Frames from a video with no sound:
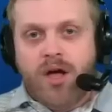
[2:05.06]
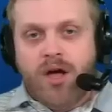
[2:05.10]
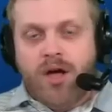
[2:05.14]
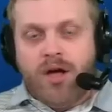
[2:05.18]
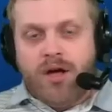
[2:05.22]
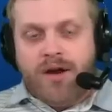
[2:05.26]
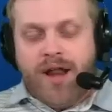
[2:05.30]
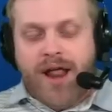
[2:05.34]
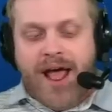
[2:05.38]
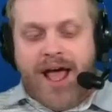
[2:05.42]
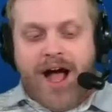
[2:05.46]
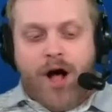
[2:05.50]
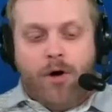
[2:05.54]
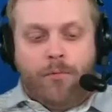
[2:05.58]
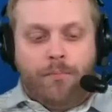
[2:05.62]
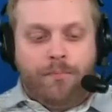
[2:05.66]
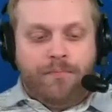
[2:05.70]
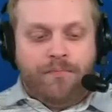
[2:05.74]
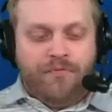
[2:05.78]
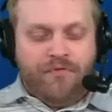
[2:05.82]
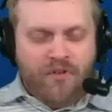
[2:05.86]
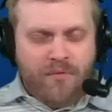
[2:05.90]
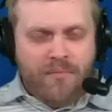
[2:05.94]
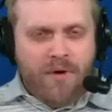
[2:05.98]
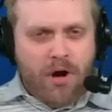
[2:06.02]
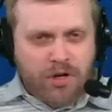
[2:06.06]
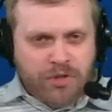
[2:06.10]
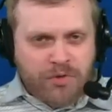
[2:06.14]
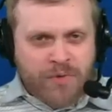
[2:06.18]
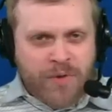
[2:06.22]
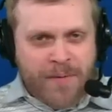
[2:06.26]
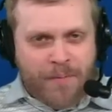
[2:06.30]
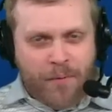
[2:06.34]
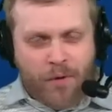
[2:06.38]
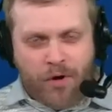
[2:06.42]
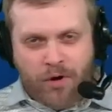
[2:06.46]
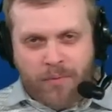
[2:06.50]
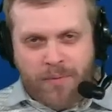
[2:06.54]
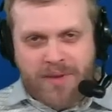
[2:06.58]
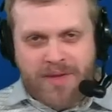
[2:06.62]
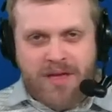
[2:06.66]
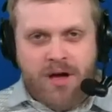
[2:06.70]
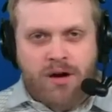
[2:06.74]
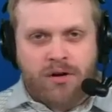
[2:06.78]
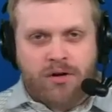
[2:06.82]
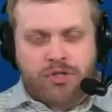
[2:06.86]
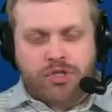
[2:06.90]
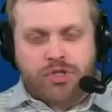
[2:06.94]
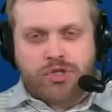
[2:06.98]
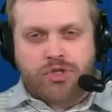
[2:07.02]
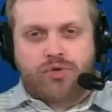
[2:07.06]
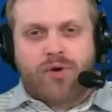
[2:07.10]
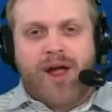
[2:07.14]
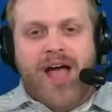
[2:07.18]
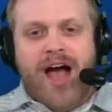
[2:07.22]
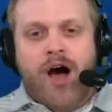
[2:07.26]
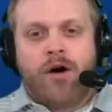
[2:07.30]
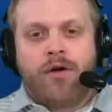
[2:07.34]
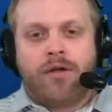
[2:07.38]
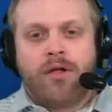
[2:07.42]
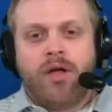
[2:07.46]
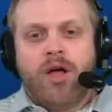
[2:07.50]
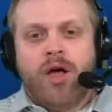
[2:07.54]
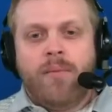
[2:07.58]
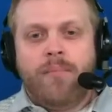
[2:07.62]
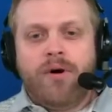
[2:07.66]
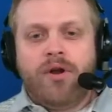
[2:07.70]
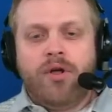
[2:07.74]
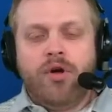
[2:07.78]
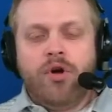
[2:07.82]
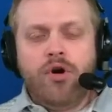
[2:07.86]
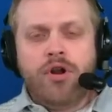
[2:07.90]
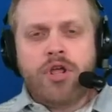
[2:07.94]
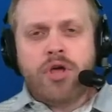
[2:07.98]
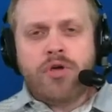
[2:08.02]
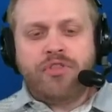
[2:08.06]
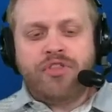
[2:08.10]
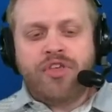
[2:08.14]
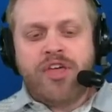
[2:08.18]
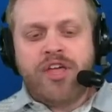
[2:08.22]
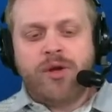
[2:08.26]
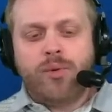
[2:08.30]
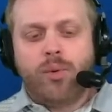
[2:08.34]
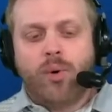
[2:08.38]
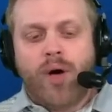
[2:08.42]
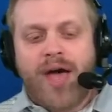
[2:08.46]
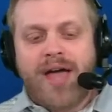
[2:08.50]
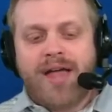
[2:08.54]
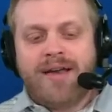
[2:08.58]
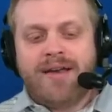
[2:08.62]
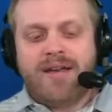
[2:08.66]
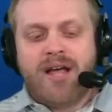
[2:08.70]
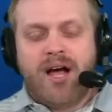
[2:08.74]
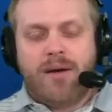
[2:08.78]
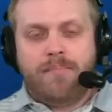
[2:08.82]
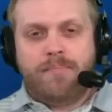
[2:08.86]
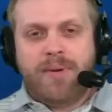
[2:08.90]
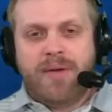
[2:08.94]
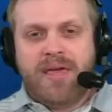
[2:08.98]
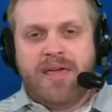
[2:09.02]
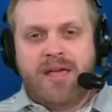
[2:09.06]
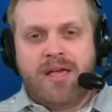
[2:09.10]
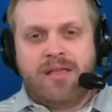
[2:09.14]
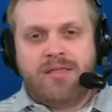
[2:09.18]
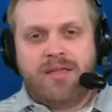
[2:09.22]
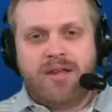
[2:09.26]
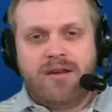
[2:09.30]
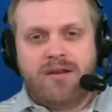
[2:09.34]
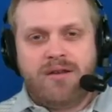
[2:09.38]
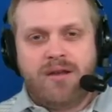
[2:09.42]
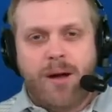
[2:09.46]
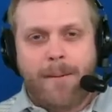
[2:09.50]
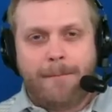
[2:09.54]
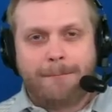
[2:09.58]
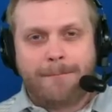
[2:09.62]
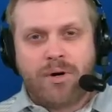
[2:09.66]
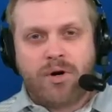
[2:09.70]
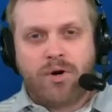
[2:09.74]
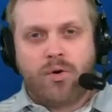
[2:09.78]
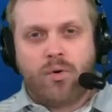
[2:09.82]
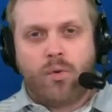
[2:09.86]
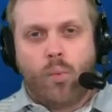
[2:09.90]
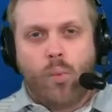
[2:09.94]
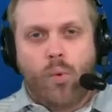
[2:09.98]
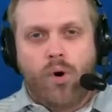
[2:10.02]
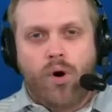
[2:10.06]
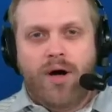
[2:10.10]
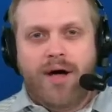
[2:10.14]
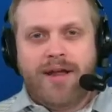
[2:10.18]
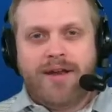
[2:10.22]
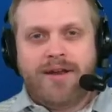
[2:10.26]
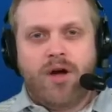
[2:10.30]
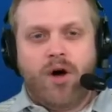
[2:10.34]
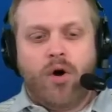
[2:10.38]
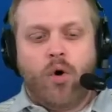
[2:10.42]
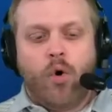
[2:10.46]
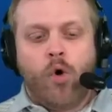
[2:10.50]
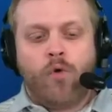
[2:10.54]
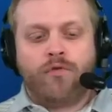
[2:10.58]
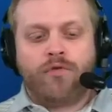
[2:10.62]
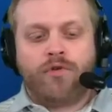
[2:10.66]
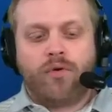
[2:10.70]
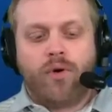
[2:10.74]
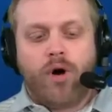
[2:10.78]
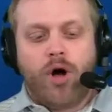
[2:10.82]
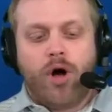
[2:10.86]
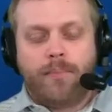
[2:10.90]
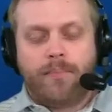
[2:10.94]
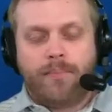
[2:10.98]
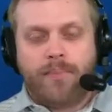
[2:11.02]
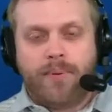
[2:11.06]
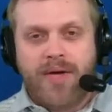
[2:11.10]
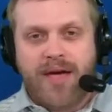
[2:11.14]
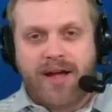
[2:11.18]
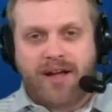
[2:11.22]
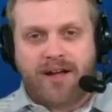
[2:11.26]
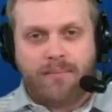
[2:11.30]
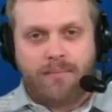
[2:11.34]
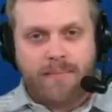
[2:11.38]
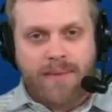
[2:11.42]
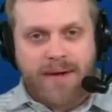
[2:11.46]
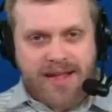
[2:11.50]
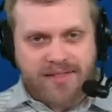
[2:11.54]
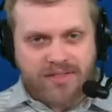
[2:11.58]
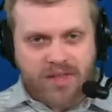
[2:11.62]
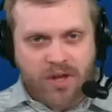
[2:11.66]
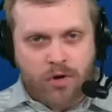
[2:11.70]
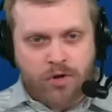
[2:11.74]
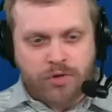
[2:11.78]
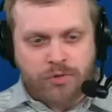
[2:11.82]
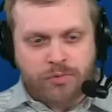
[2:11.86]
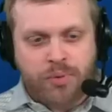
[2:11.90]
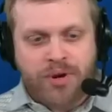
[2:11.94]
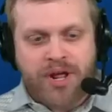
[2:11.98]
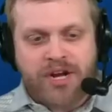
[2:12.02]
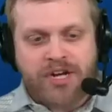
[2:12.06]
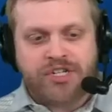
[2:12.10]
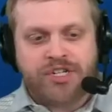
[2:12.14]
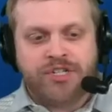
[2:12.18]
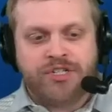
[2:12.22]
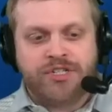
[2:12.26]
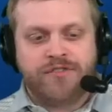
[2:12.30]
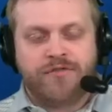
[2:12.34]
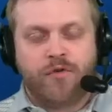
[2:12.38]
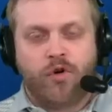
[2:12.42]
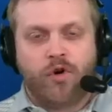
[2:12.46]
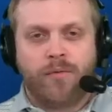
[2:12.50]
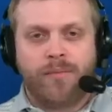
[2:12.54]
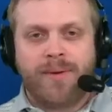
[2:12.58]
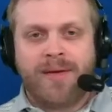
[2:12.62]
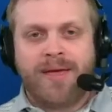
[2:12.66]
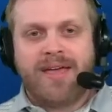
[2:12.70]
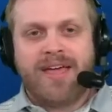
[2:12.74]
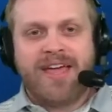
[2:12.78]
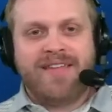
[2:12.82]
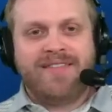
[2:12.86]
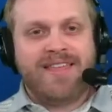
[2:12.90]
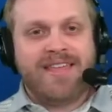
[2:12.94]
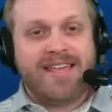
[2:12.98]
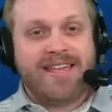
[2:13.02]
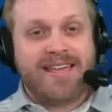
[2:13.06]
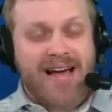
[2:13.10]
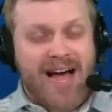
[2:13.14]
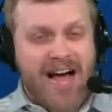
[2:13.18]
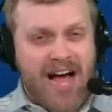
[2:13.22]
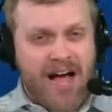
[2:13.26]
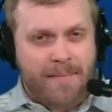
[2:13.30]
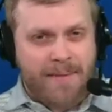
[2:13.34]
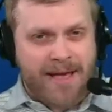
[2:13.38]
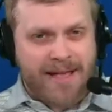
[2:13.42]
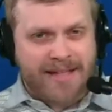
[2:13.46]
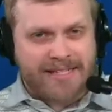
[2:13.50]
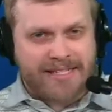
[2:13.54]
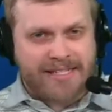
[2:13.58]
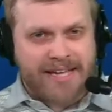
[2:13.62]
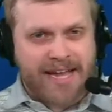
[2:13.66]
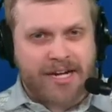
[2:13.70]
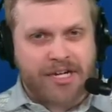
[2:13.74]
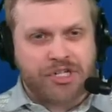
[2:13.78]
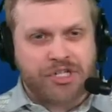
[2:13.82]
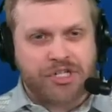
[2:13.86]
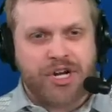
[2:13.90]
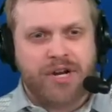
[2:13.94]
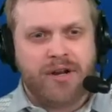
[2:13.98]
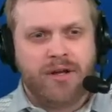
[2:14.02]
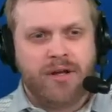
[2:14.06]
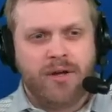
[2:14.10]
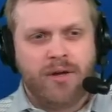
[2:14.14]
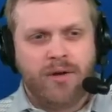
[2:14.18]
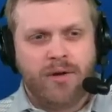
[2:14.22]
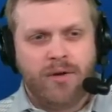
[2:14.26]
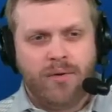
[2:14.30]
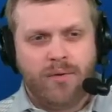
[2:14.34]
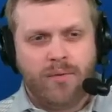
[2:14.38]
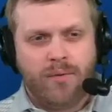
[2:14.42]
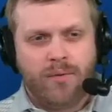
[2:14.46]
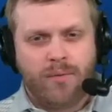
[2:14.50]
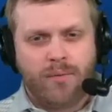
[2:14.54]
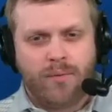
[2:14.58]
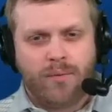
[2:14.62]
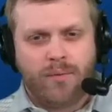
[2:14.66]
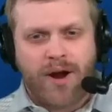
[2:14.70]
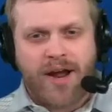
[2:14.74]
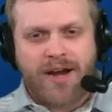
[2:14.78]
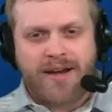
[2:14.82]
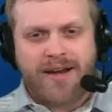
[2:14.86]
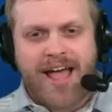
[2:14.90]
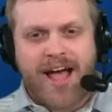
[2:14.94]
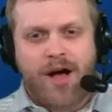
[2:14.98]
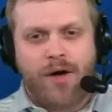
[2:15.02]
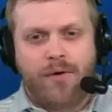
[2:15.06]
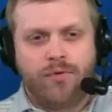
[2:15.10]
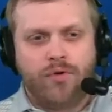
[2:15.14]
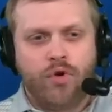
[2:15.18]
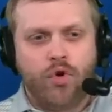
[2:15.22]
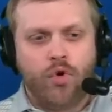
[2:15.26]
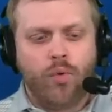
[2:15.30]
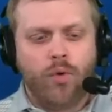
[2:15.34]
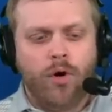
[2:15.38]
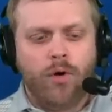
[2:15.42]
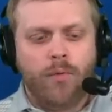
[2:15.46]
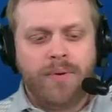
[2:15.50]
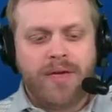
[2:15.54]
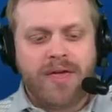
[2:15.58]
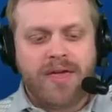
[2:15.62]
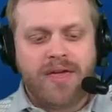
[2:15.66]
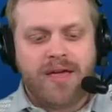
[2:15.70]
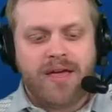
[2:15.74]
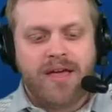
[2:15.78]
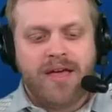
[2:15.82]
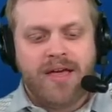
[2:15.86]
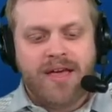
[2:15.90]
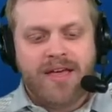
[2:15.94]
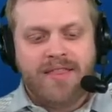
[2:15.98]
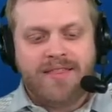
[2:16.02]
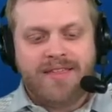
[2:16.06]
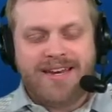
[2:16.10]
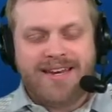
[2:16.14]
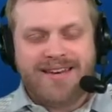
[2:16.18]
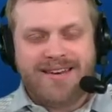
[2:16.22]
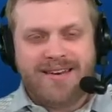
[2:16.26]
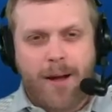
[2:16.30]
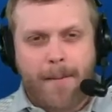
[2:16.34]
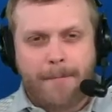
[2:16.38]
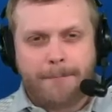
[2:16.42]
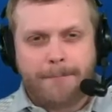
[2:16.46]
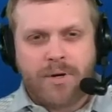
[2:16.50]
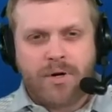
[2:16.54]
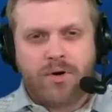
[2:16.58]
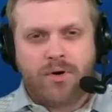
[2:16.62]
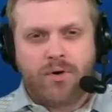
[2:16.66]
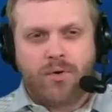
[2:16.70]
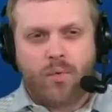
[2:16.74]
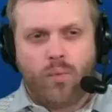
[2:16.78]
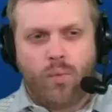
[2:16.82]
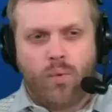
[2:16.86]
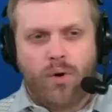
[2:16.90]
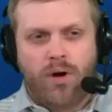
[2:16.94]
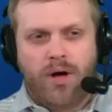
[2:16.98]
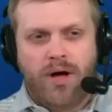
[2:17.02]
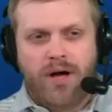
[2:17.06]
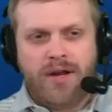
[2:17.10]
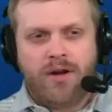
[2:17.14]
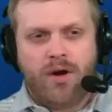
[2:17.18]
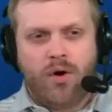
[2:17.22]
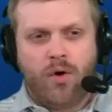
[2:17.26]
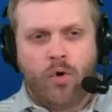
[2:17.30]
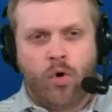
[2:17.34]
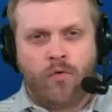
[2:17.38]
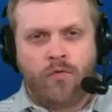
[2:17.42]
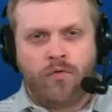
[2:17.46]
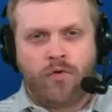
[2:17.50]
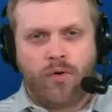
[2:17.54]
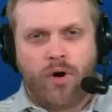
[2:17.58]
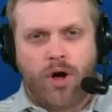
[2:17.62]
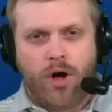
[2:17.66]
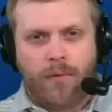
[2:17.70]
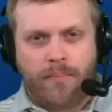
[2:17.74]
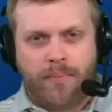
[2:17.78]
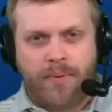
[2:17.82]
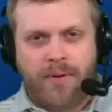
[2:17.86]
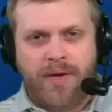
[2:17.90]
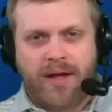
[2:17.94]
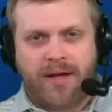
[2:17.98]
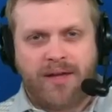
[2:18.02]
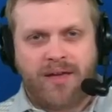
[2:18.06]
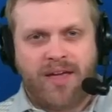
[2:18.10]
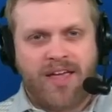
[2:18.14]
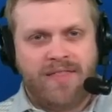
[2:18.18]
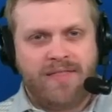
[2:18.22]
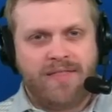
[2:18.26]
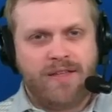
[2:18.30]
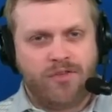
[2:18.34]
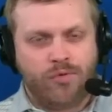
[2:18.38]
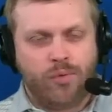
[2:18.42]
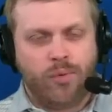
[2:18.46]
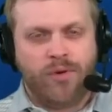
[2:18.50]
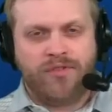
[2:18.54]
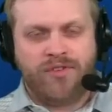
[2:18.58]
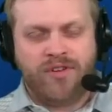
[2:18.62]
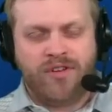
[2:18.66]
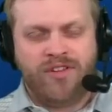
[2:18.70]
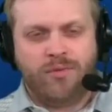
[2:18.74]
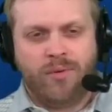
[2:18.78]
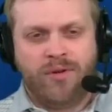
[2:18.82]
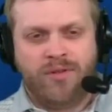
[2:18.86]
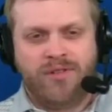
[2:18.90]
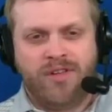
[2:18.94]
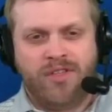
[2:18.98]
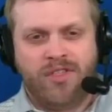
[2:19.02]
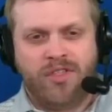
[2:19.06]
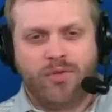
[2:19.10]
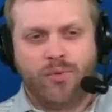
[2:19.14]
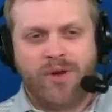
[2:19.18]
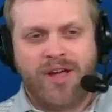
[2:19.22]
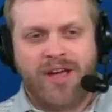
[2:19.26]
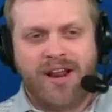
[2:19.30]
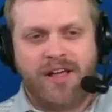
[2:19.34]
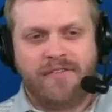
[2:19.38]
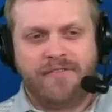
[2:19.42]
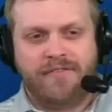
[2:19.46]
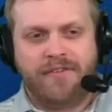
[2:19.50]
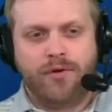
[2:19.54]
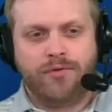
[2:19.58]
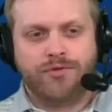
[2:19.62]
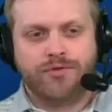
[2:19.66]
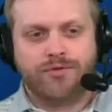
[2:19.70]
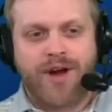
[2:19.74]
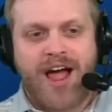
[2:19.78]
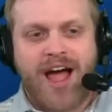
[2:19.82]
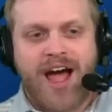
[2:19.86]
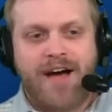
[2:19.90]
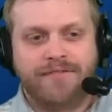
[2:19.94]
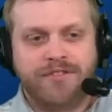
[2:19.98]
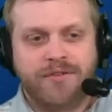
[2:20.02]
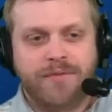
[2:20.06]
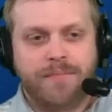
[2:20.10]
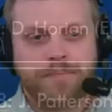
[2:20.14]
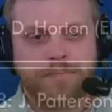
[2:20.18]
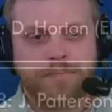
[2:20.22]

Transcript: Now, for most people, it'll be Young or Stroud, but who do you think will end up being the number 1 overall pick? Make those predictions for me in the comments section right now. Who will be the number 1 overall pick in the 2023 NFL Draft?